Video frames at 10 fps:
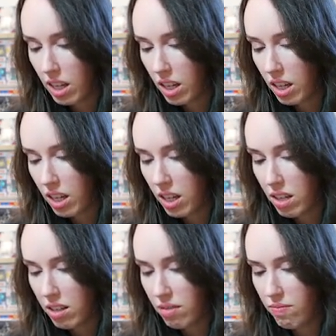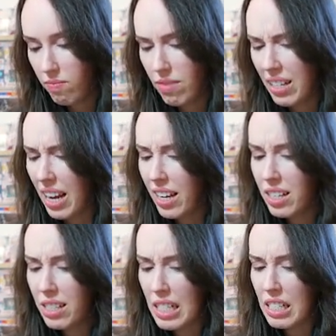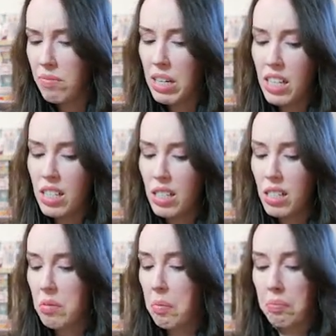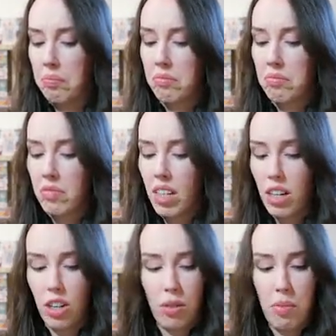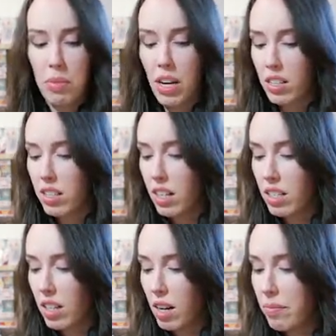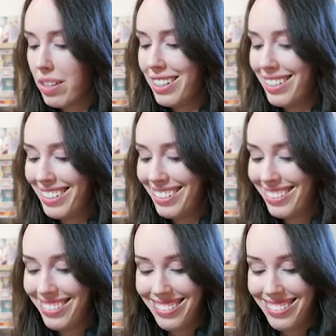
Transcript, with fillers: and Nays? Knees? I don't remember how to say his name.